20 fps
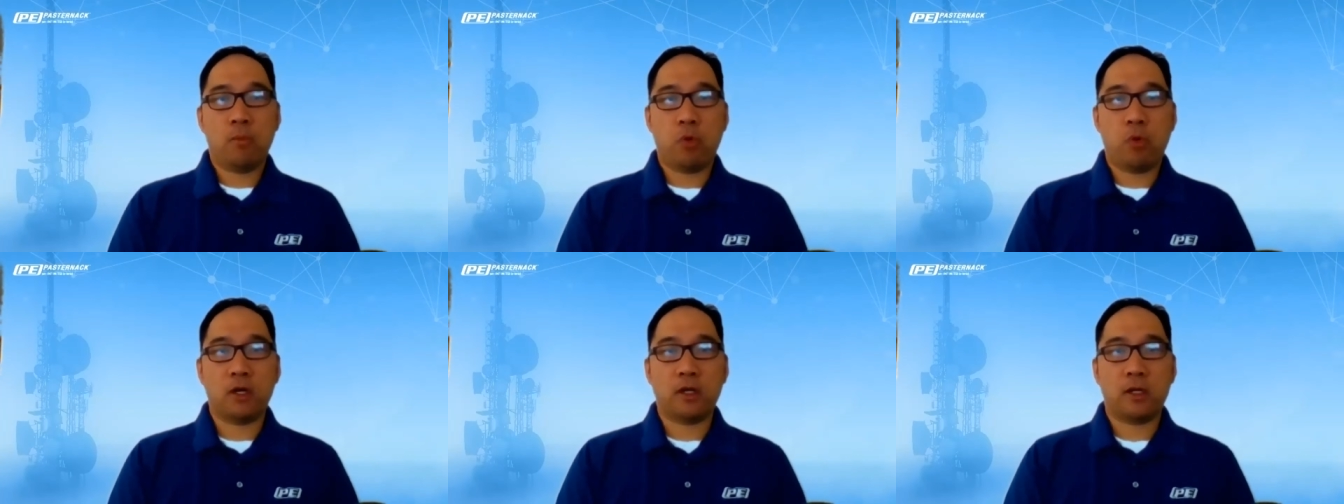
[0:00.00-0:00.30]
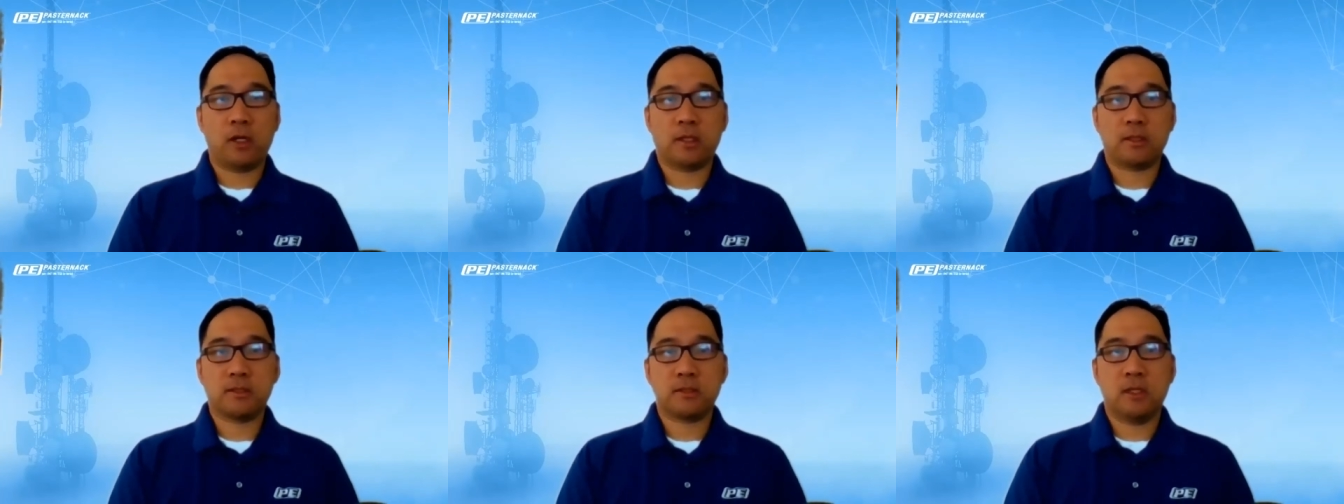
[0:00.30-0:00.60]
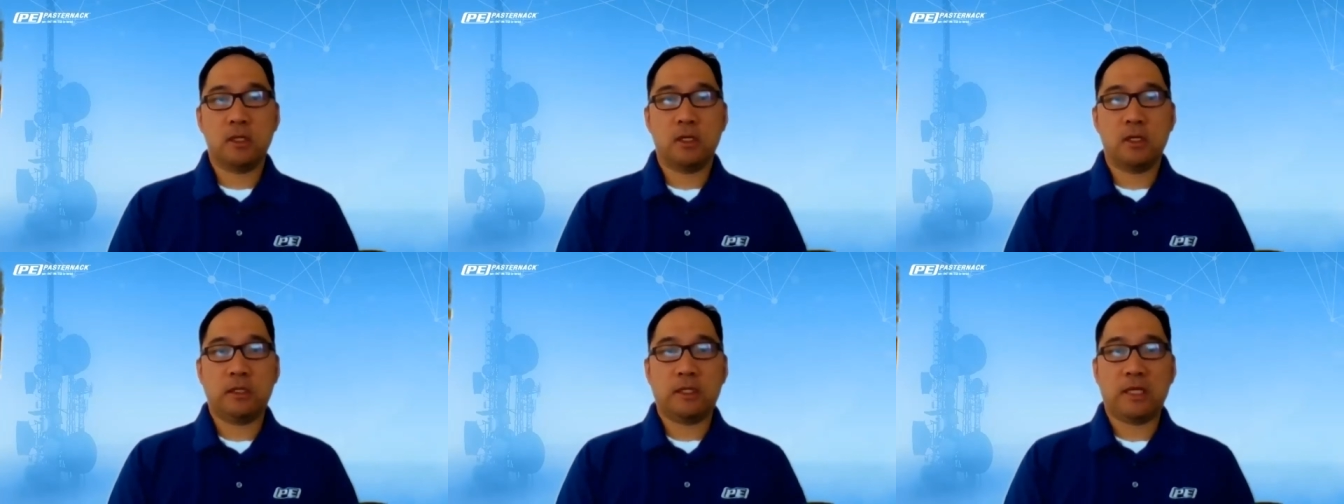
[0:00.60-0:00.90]
products
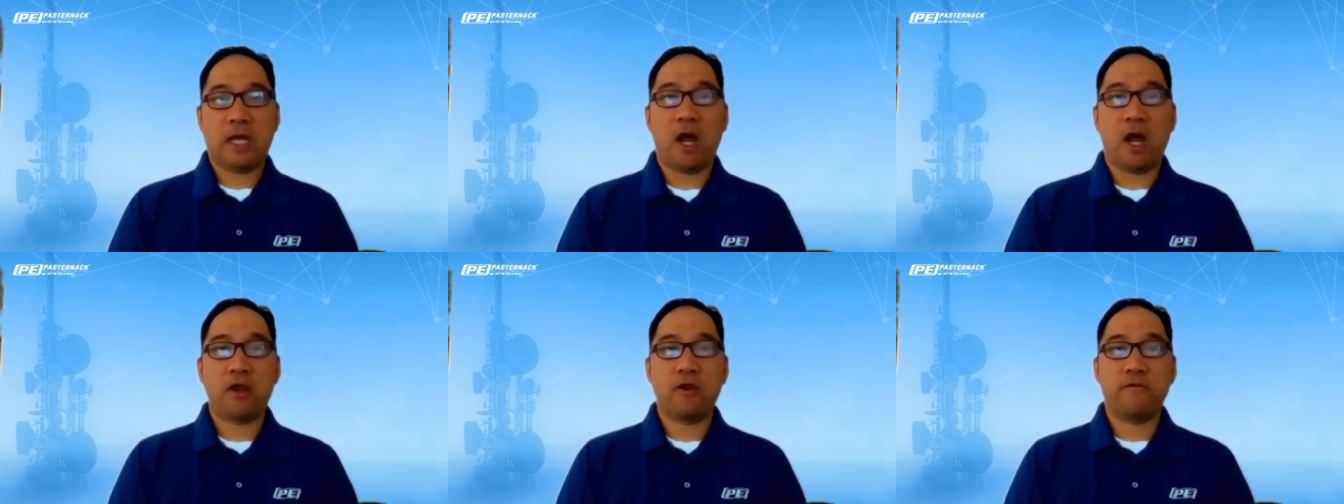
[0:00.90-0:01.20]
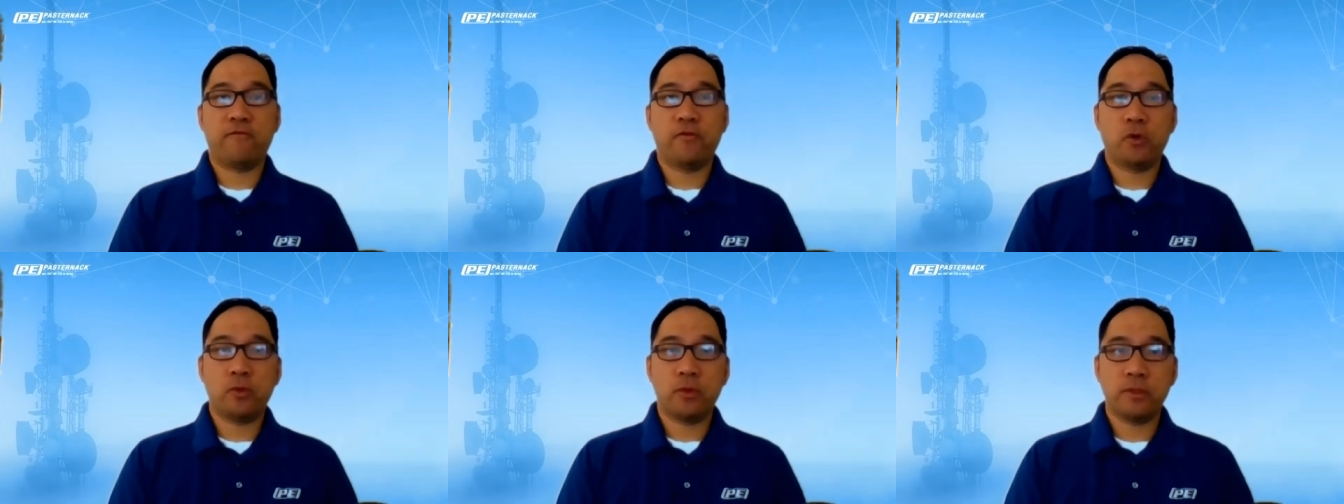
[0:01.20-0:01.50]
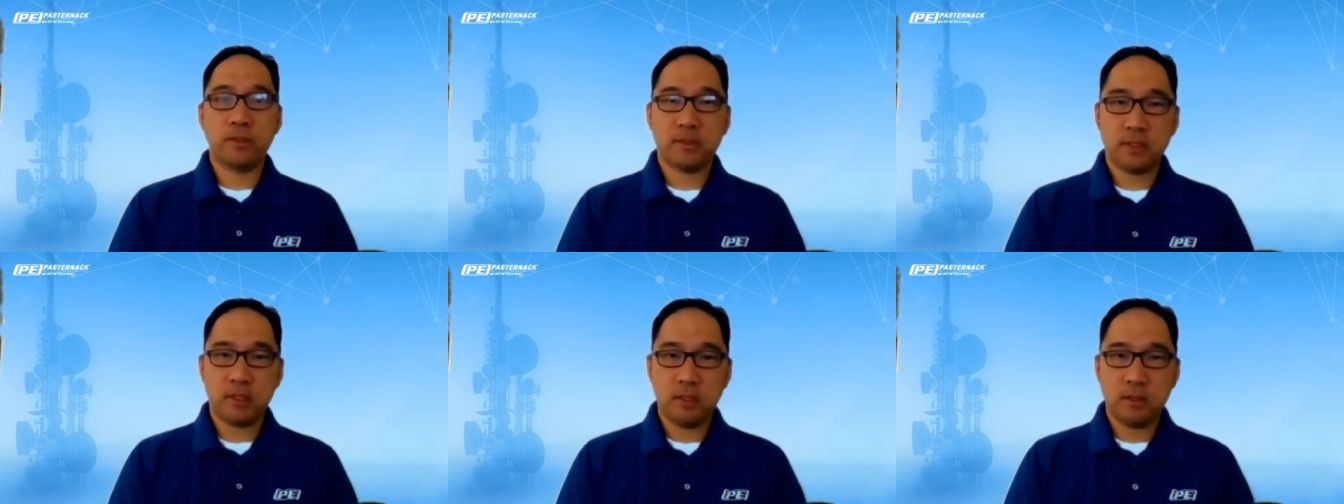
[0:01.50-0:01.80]
uh, in higher
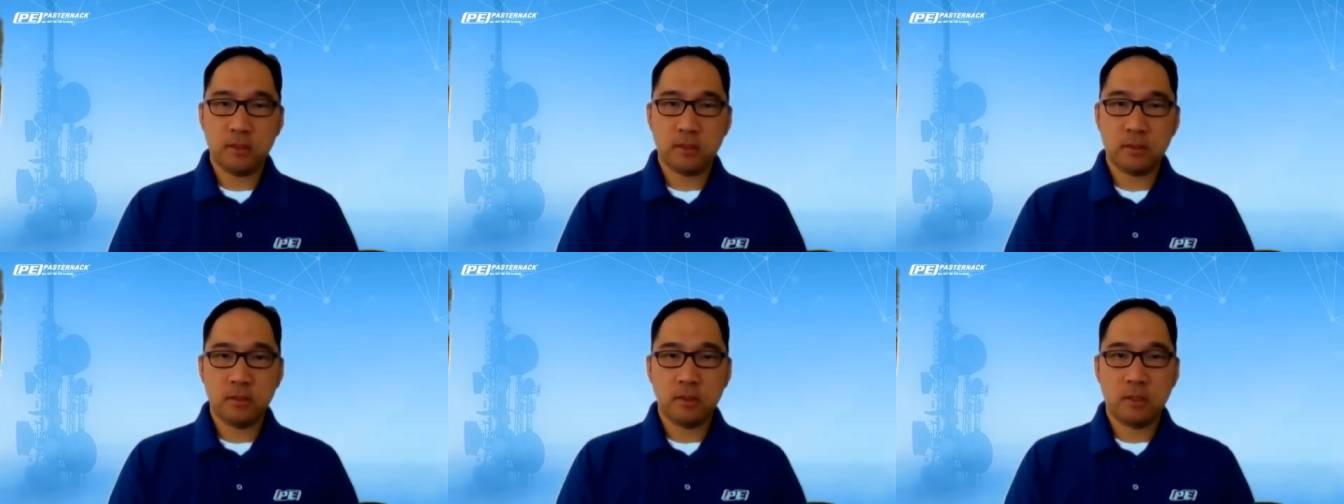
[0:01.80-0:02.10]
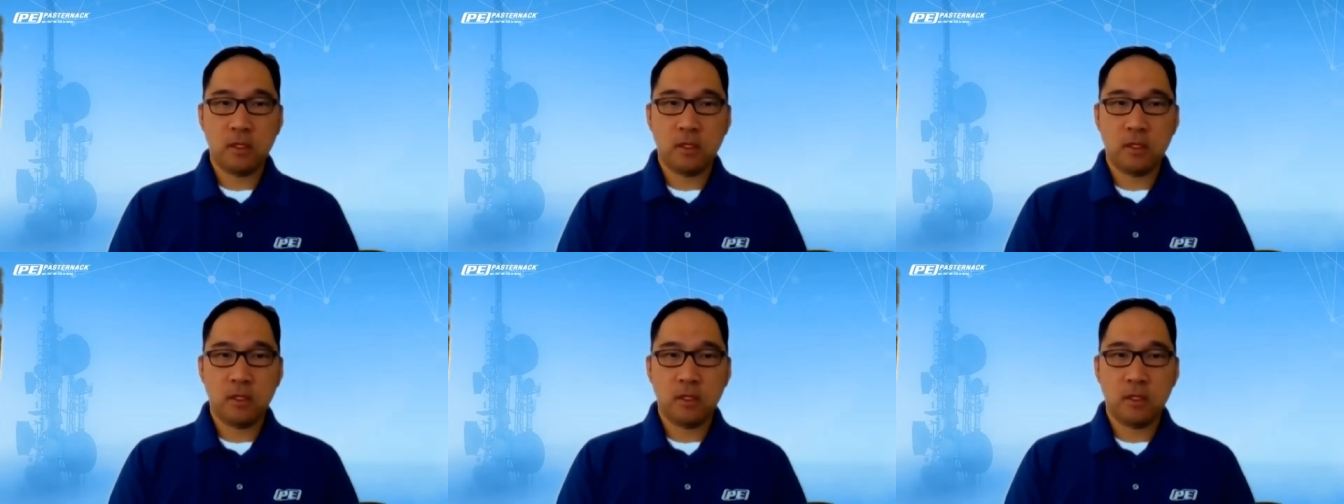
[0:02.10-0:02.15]
frequencies,